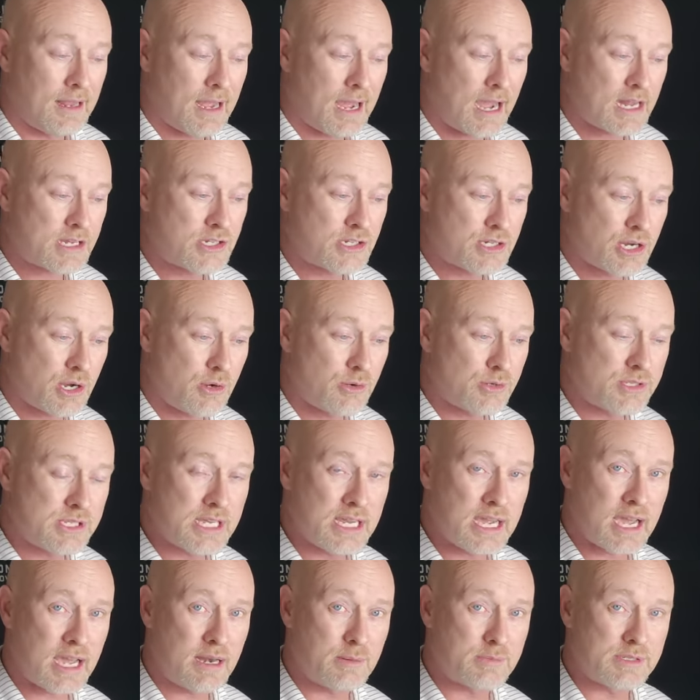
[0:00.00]
I chose
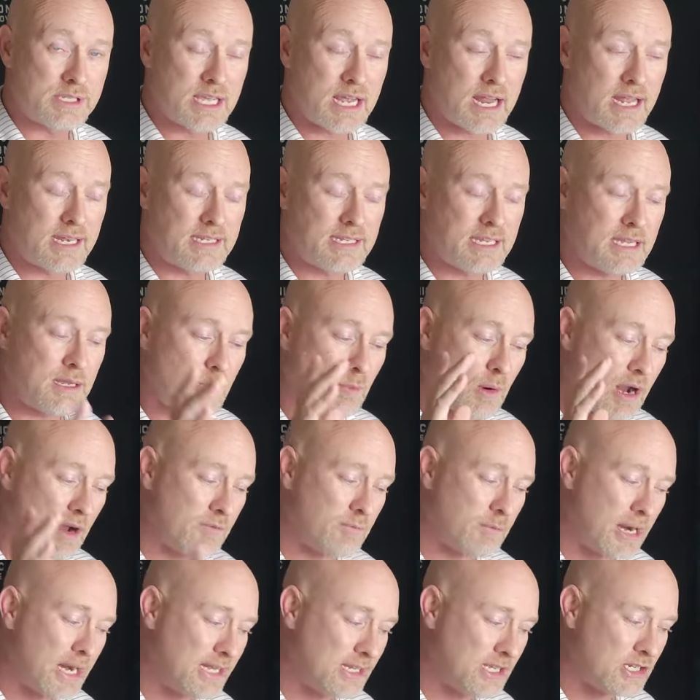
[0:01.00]
the items that I did, why
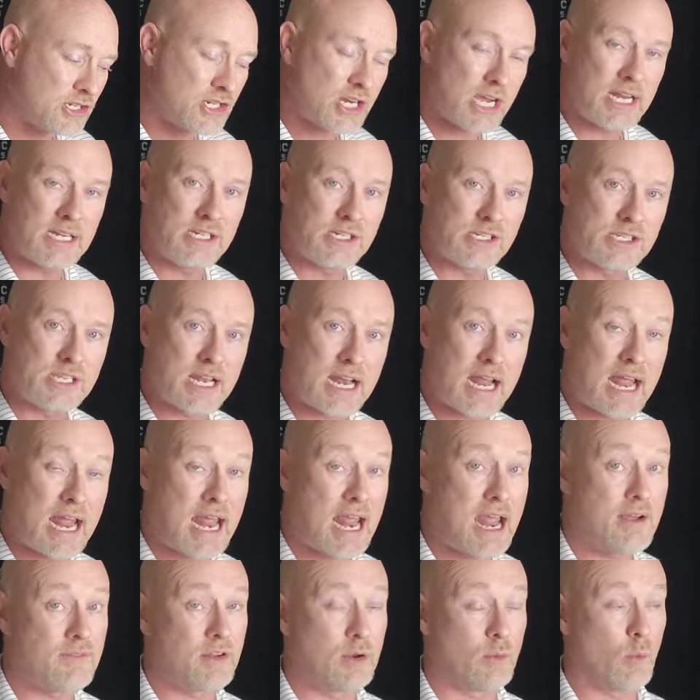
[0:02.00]
I've made the changes that I
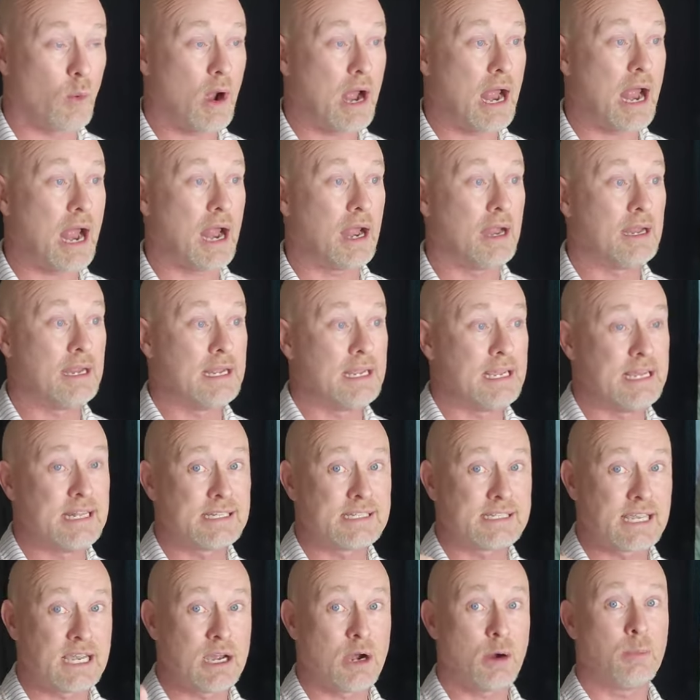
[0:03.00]
have, and why
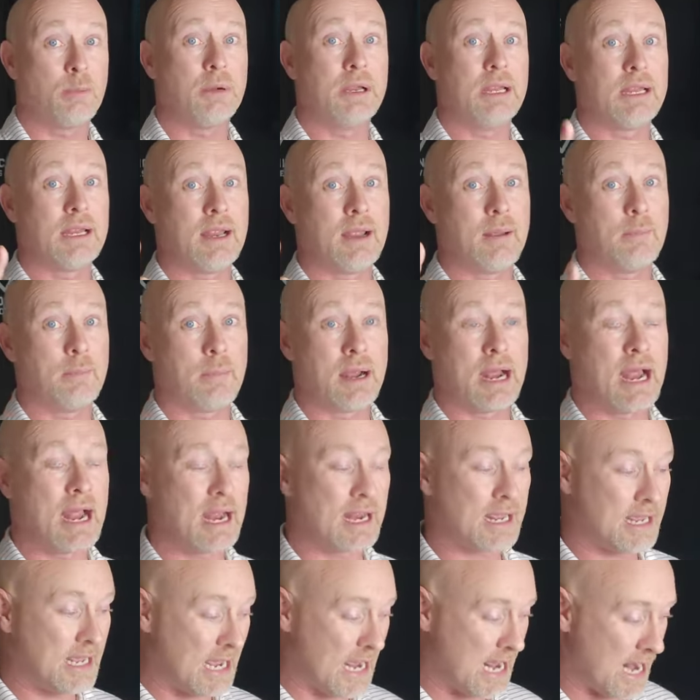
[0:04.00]
it's helping my
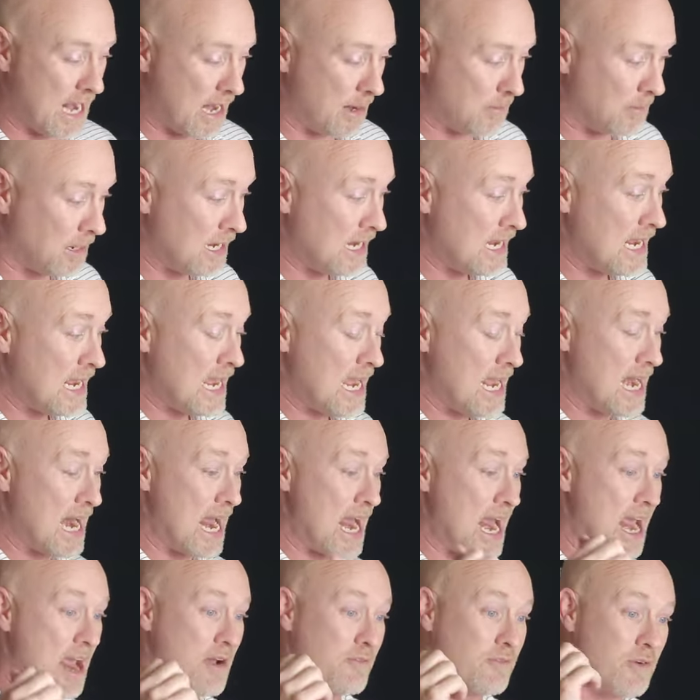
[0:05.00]
game. And
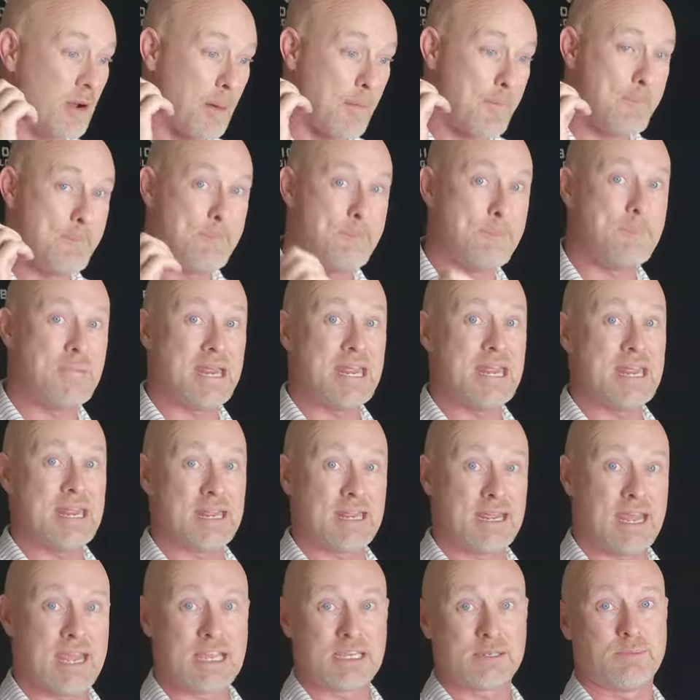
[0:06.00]
I have
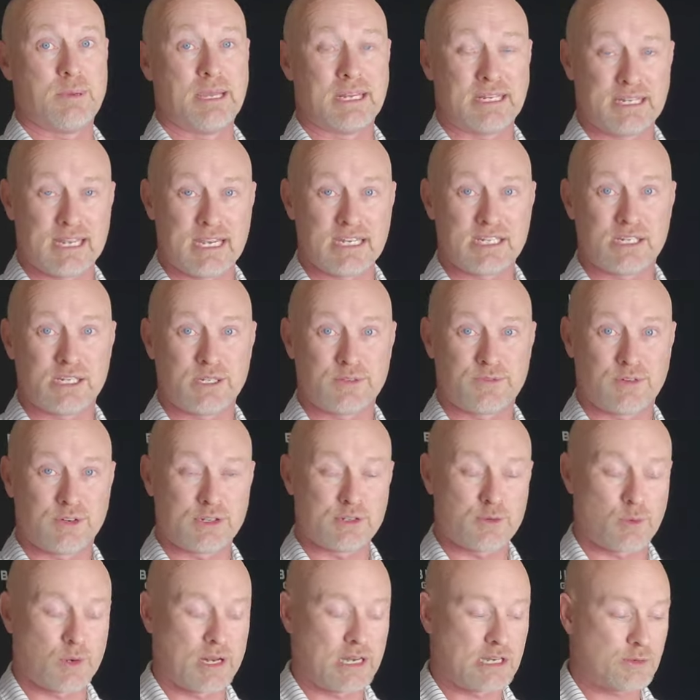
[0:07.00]
big expectations for
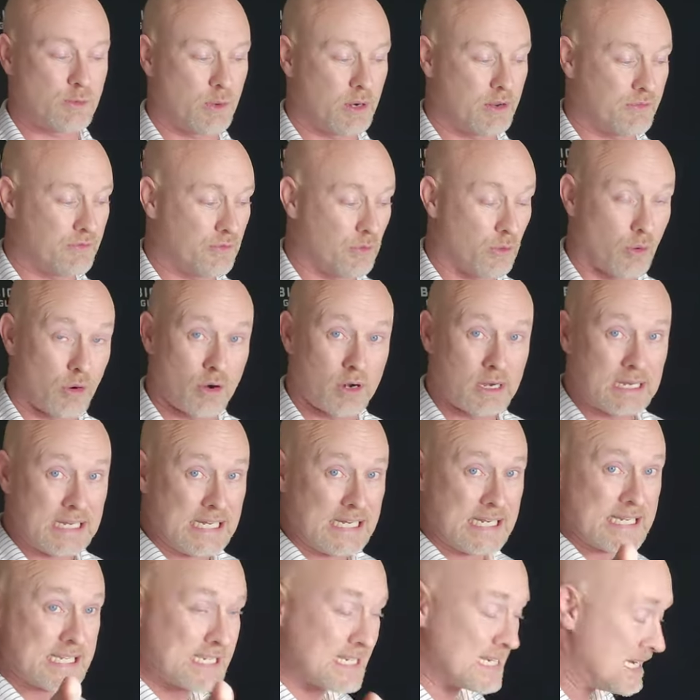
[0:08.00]
2024.
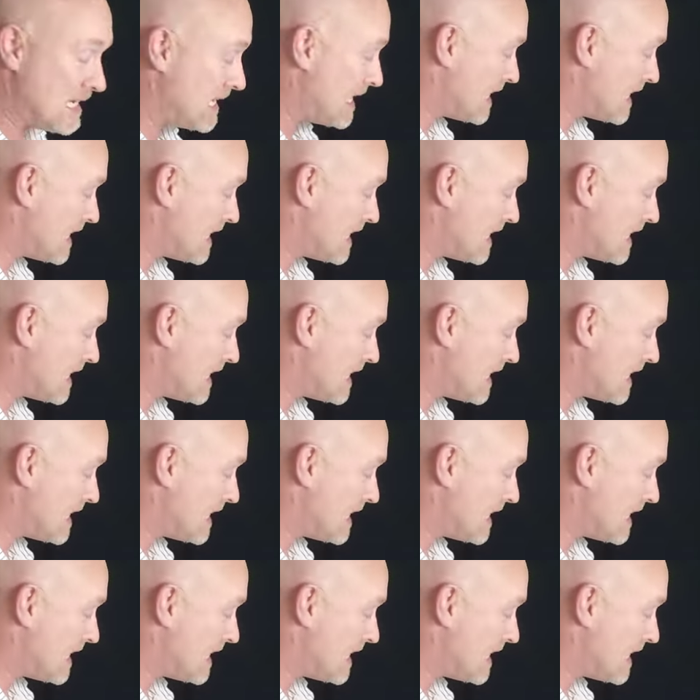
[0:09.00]
See you